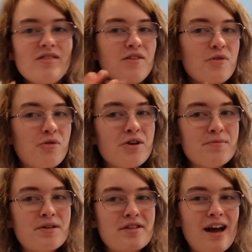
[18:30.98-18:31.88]

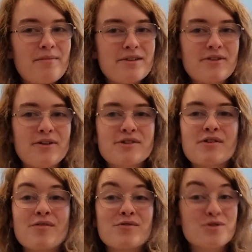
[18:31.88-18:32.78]
Christmas time is
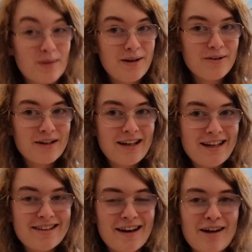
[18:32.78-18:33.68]
also sweater
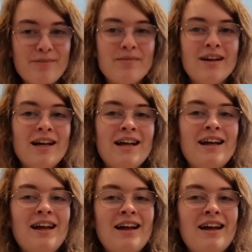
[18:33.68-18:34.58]
knitting time,
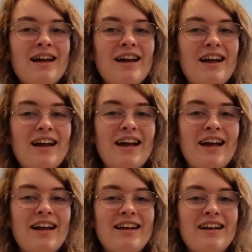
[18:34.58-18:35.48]

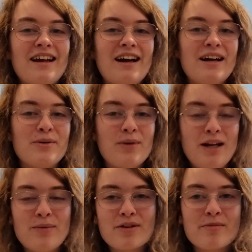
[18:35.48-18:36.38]
and I
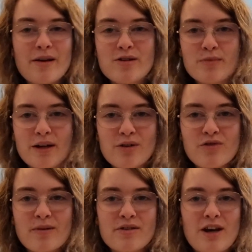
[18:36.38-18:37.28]
really want to make sweaters for
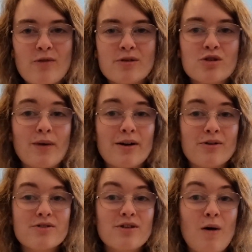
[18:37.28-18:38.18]
myself, but
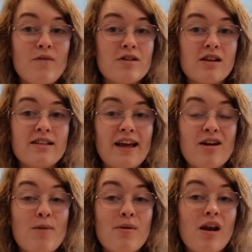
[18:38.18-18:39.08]
sweaters obviously take
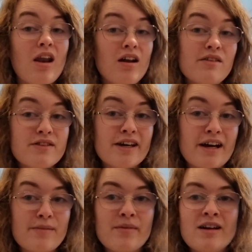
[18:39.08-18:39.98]
up a lot of
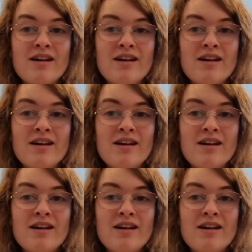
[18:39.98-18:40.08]
time.